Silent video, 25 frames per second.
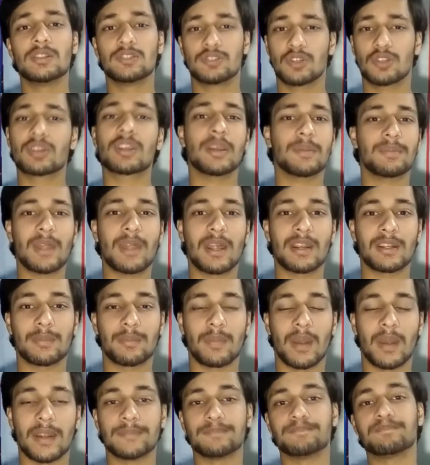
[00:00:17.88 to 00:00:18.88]
so keep that in
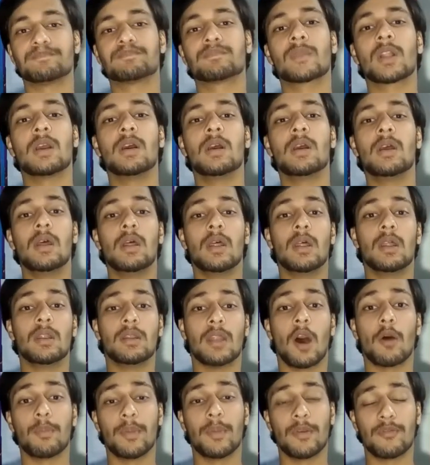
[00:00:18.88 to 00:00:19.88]
mind.
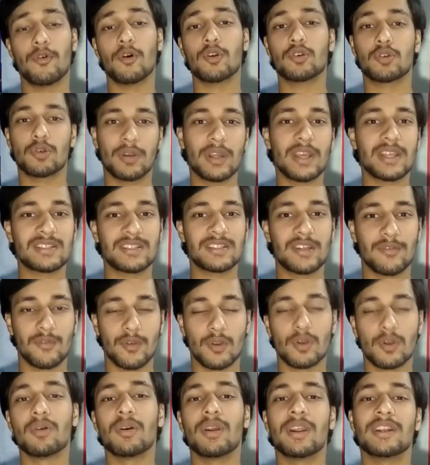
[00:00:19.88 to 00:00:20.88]
Now before today's
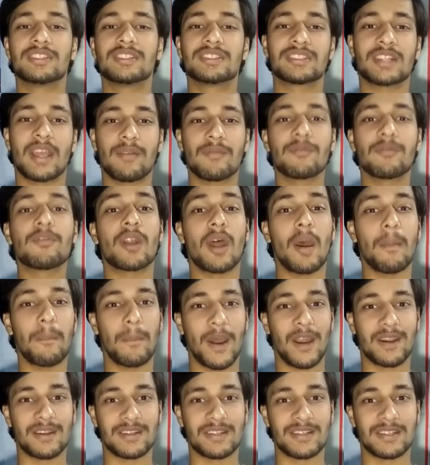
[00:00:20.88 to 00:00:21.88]
review, it's time for our
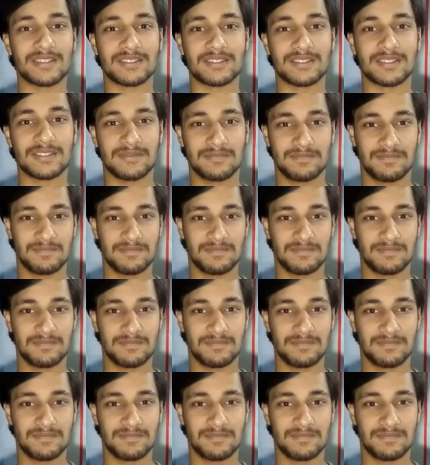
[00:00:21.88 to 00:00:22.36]
partners.